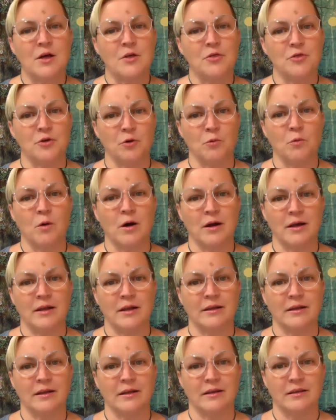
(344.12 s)
the
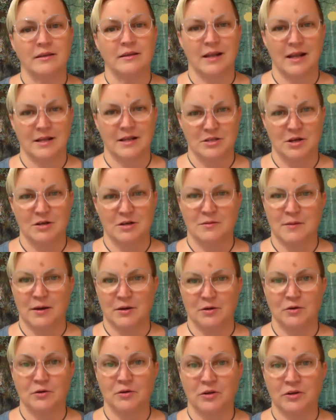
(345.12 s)
one that I talked about
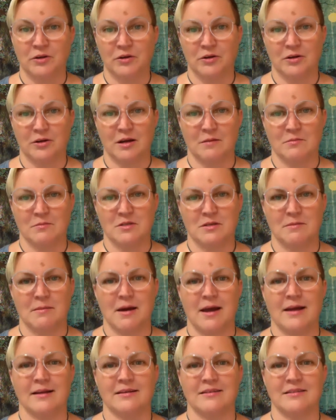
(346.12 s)
earlier comes to
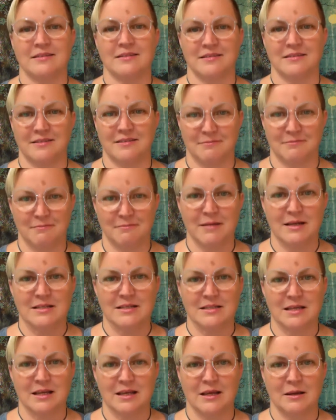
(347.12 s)
mind my
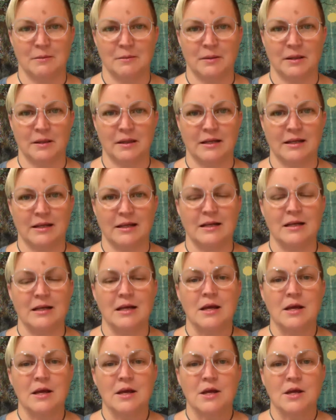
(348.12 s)
singing ability.
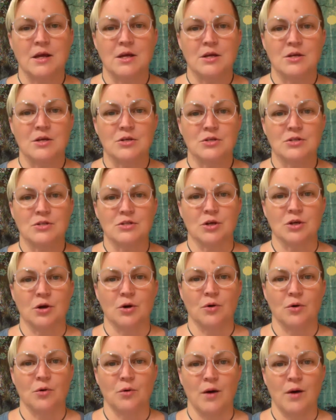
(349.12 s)

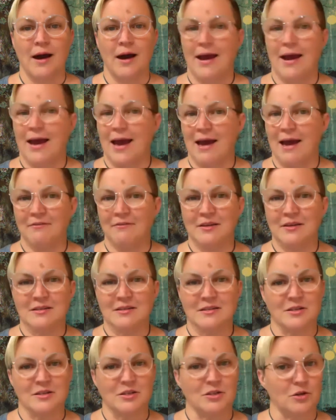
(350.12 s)
So I
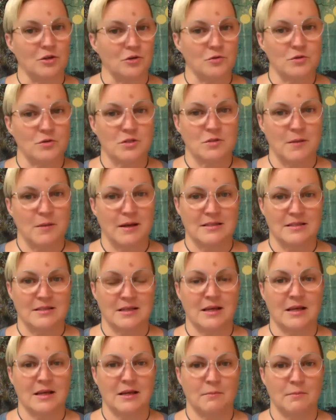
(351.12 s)
haven't used my
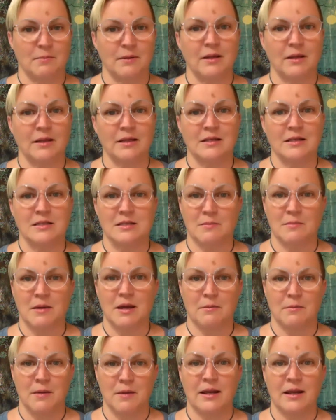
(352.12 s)
singing ability to
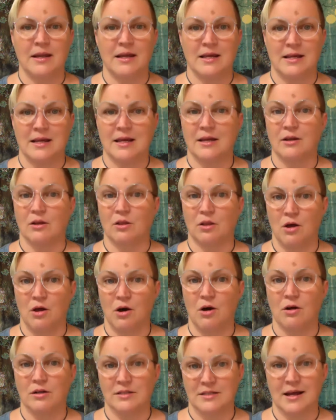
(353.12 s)
make money in a
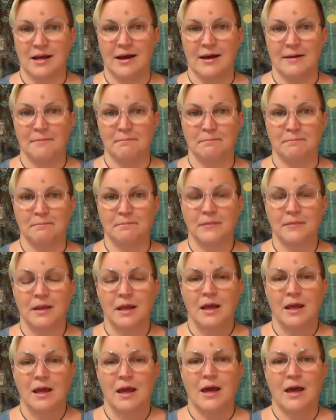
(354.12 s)
long time.
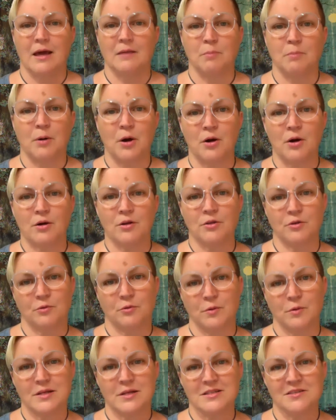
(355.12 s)
And part of the
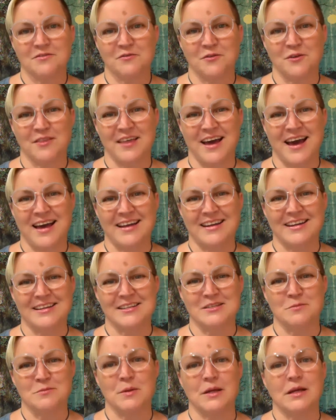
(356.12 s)
reason for that
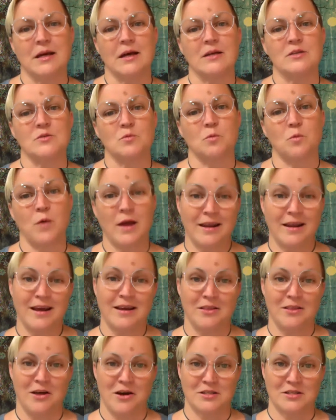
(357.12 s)
is because when I
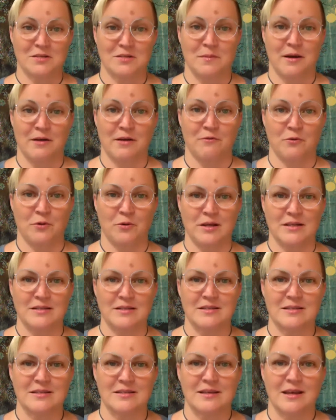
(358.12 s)
lost my
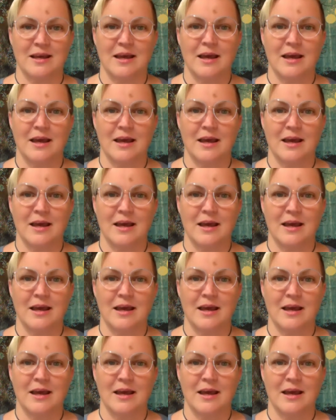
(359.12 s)
voice,